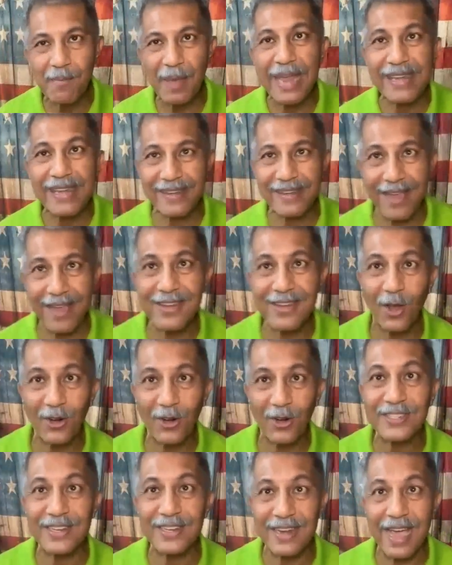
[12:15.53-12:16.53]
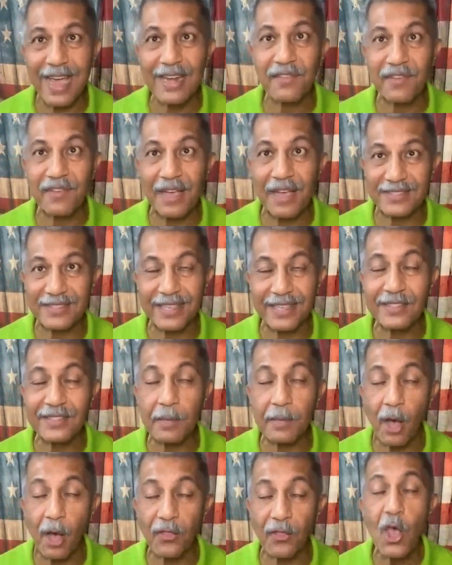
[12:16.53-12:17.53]
paying
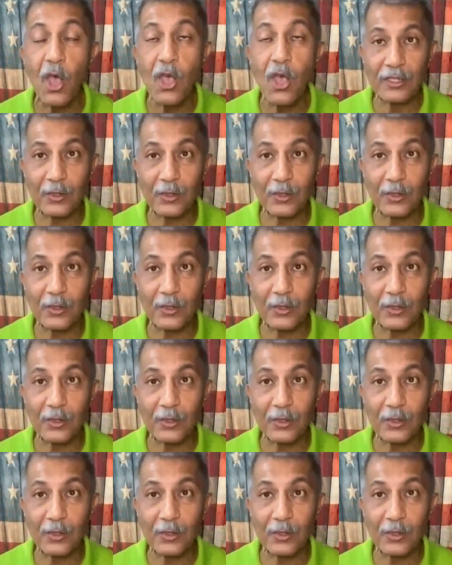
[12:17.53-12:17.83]
$9.95 a month